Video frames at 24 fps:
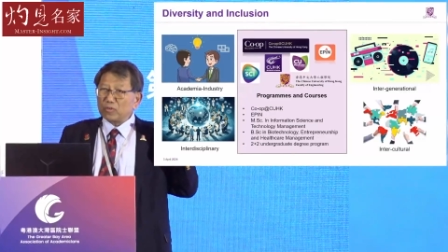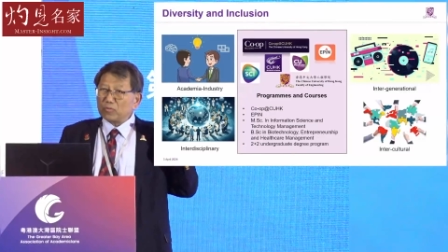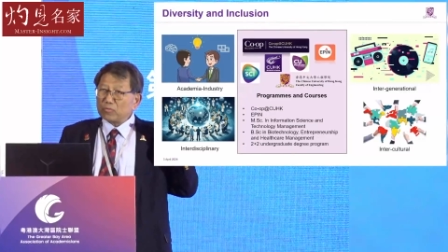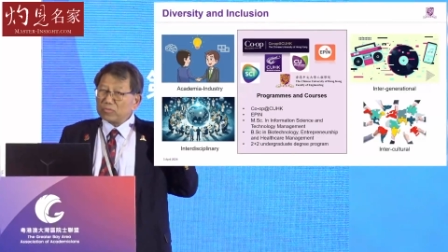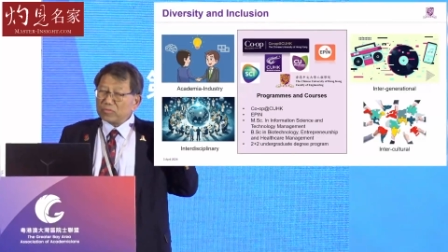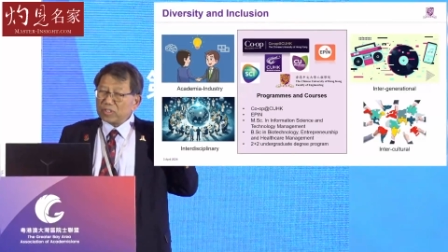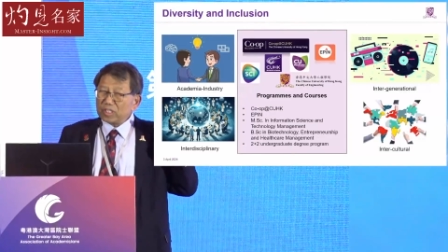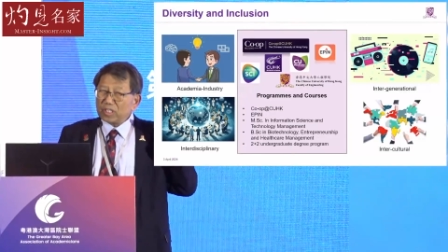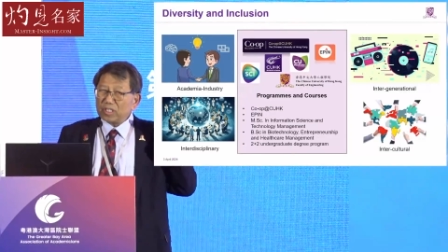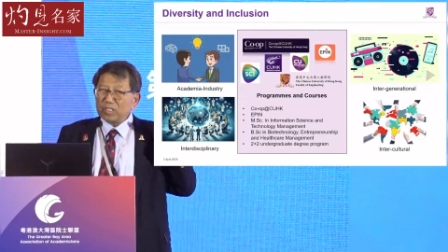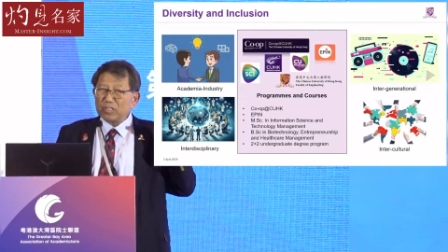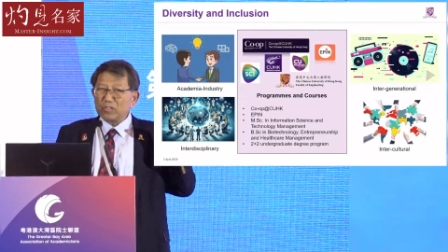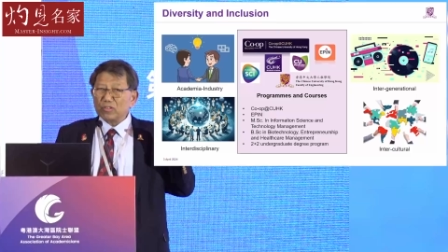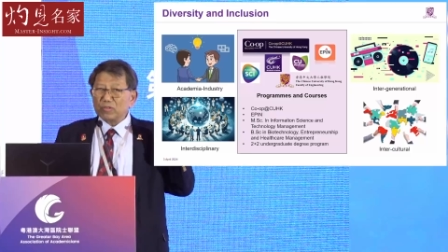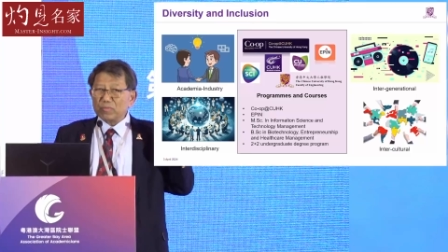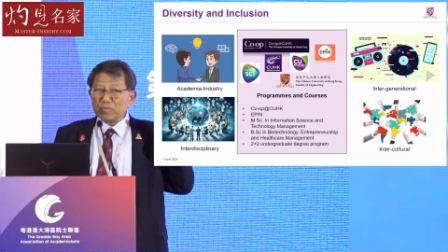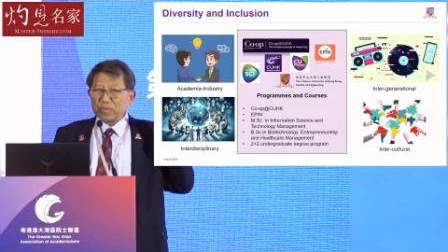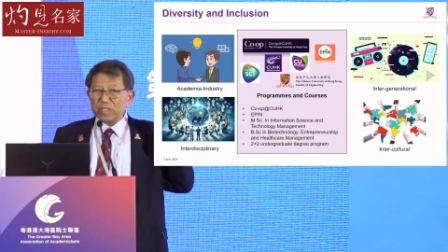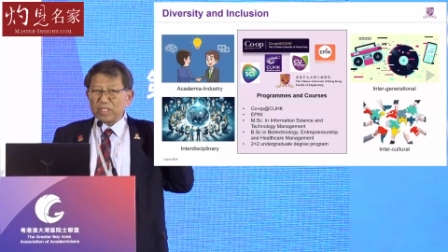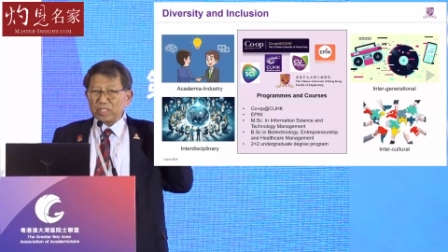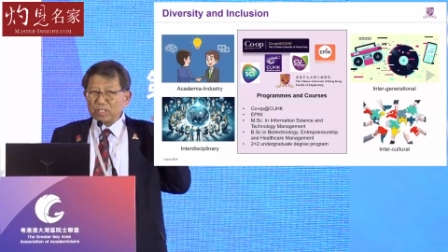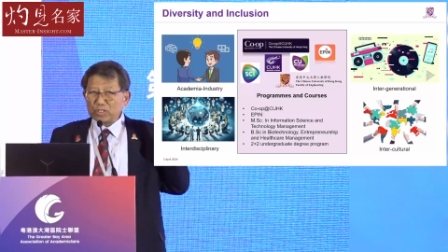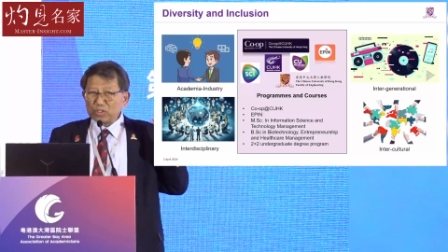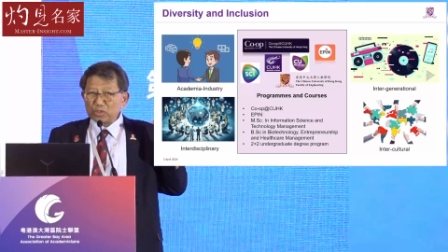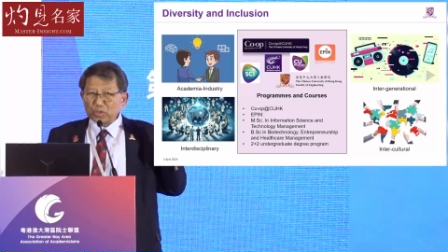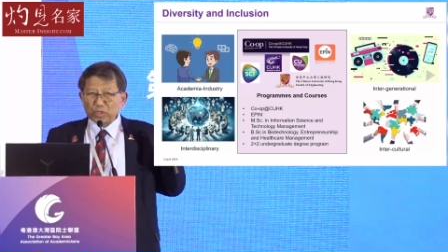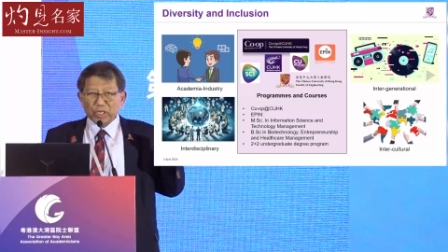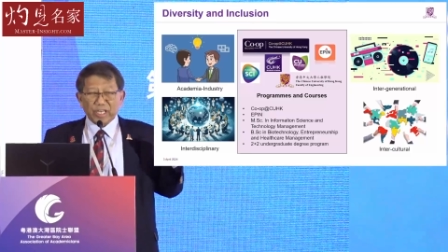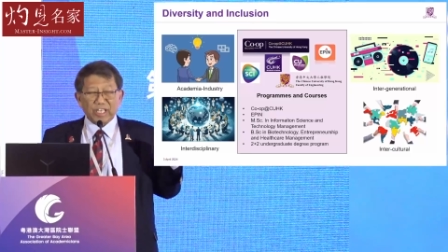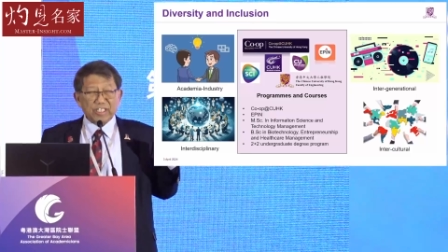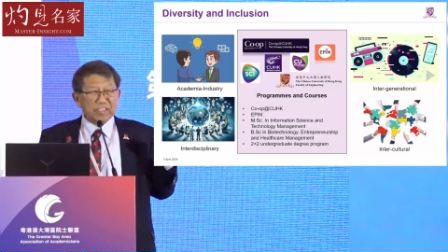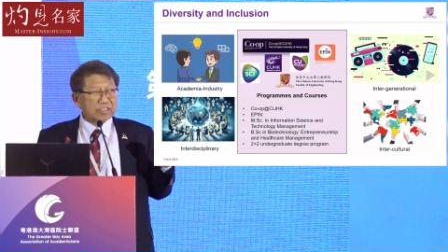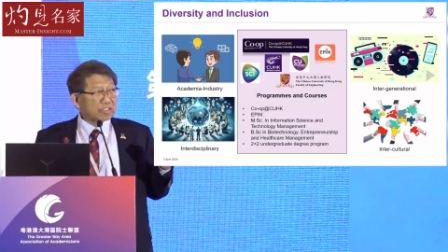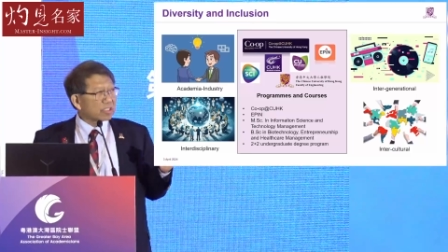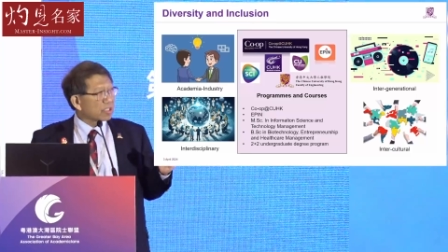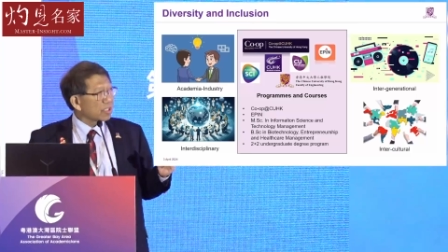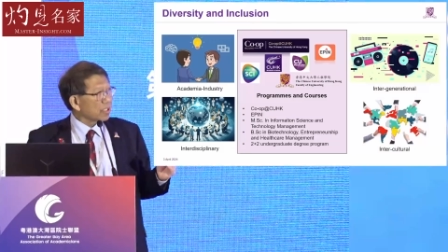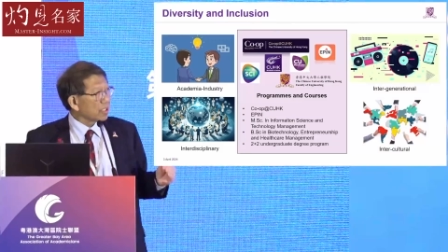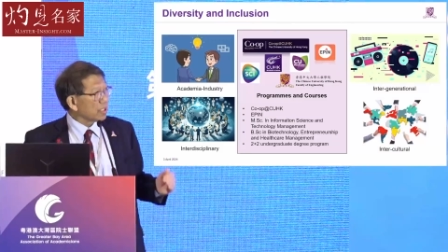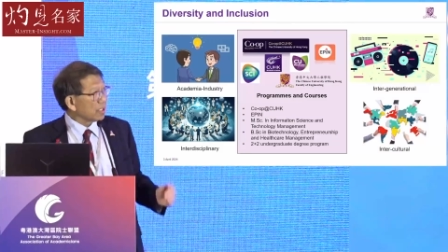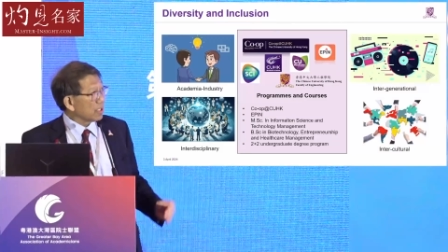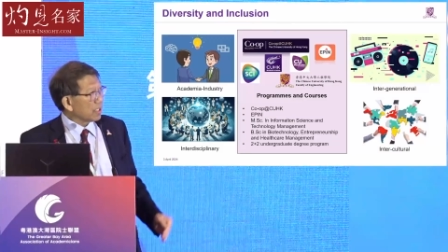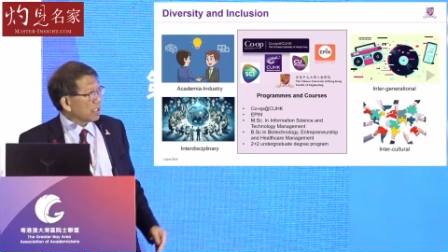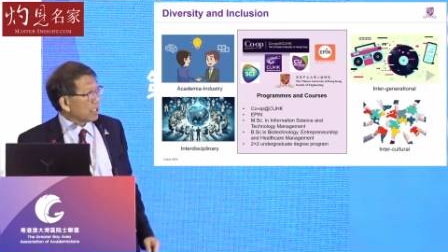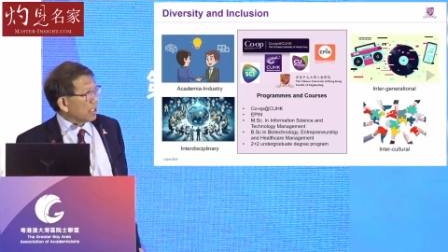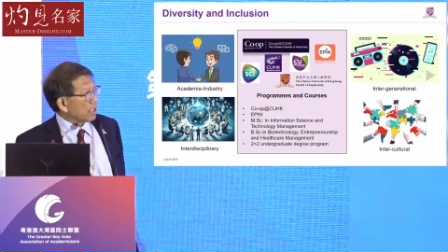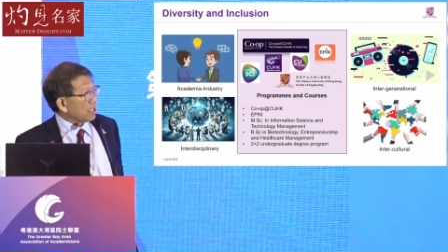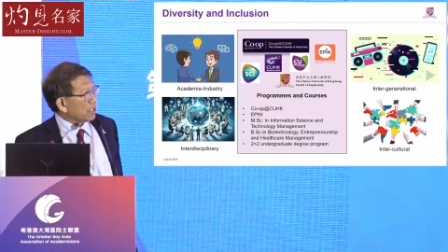you need to be trans
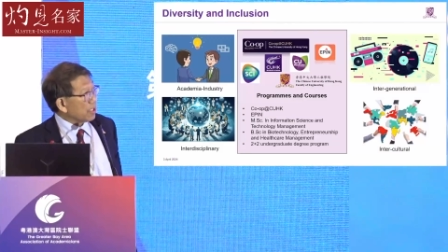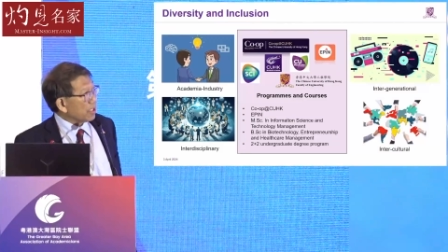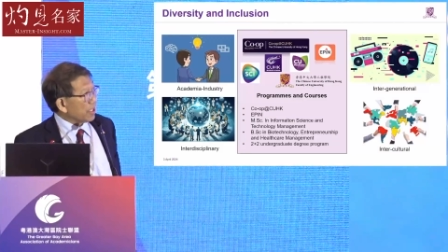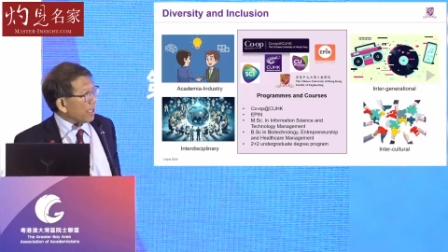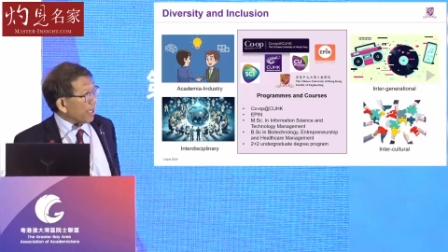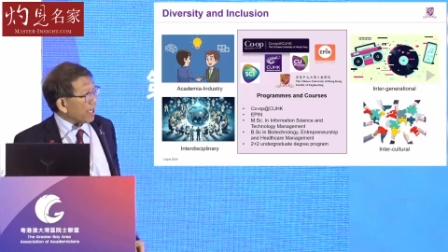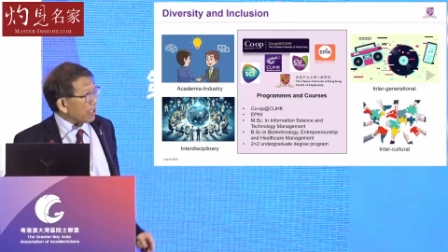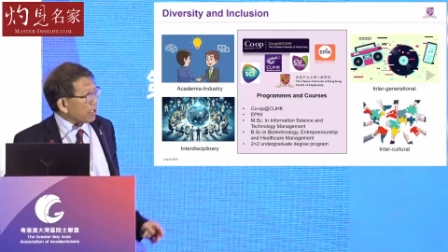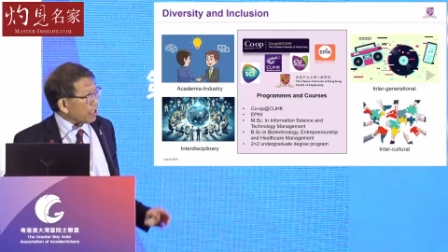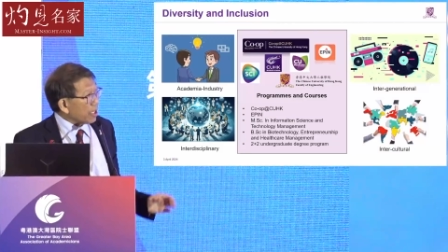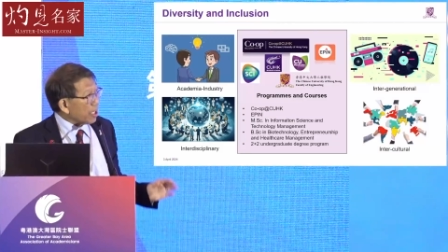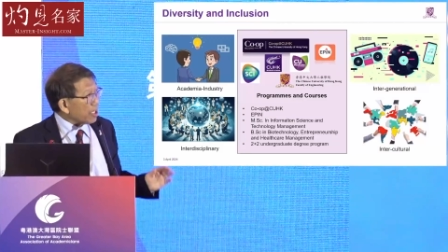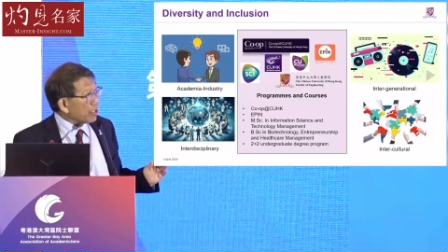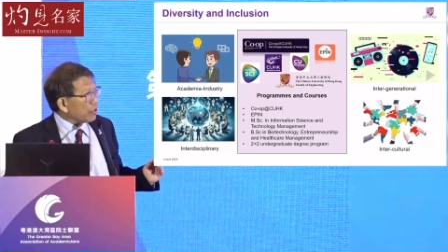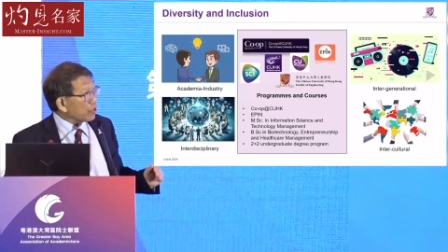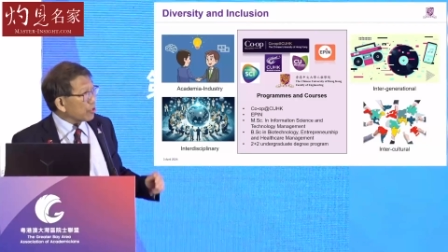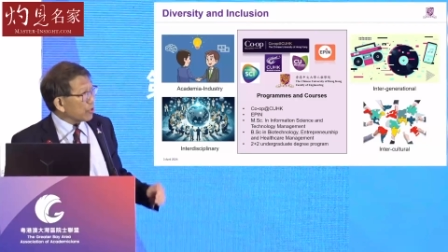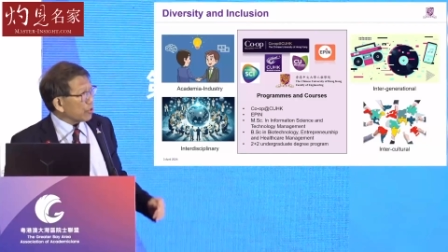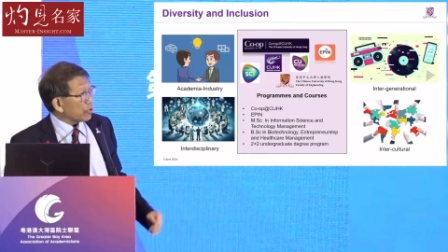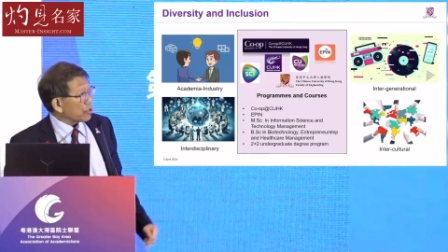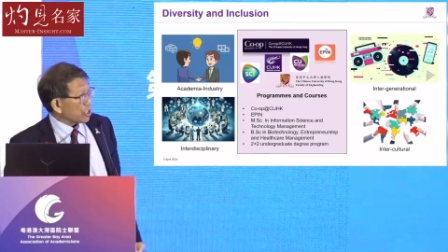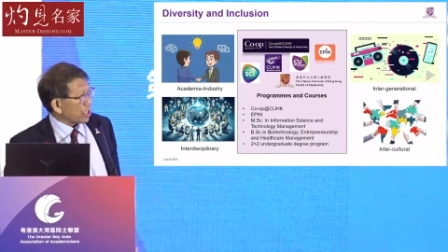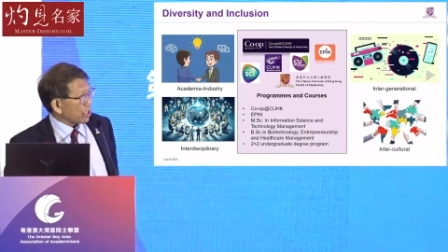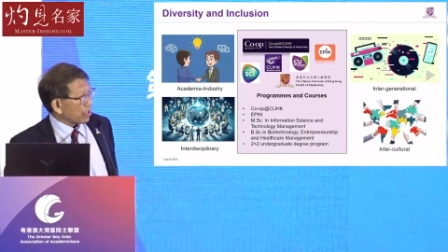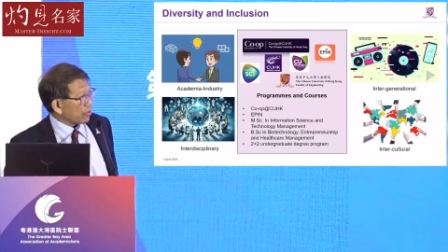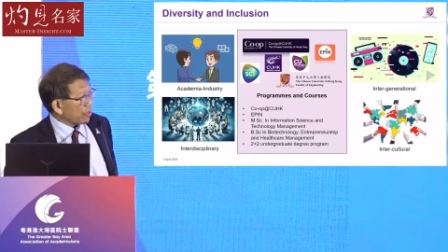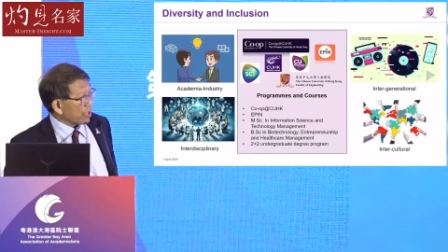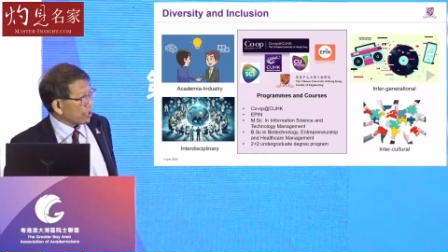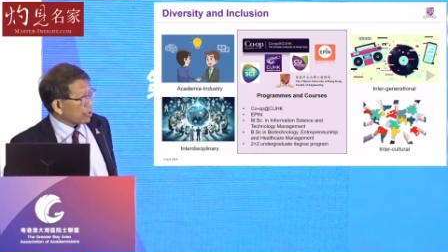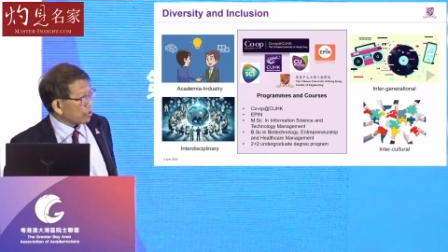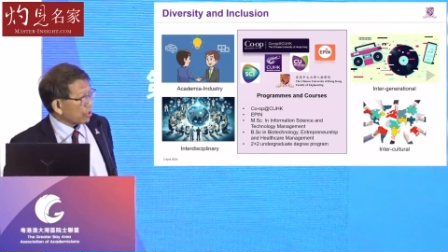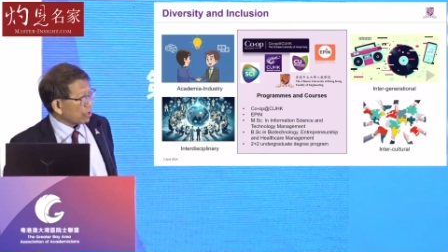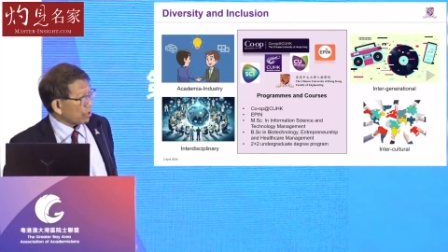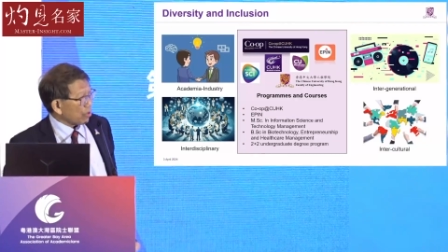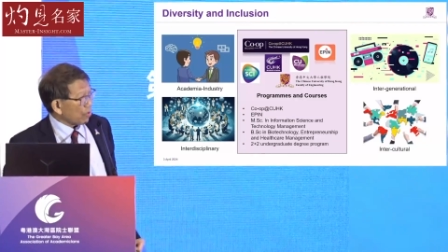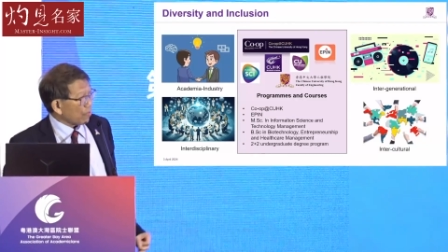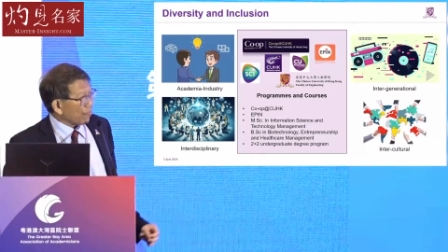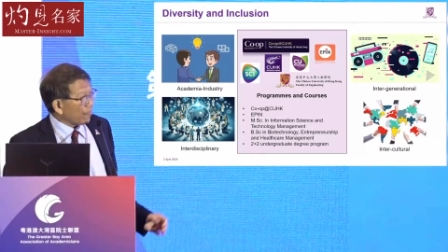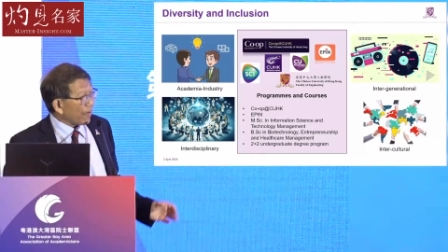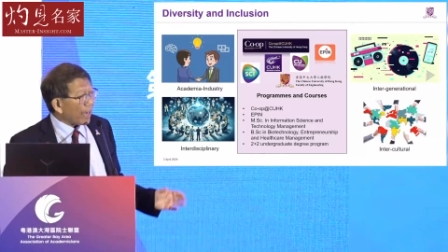and intergenerational.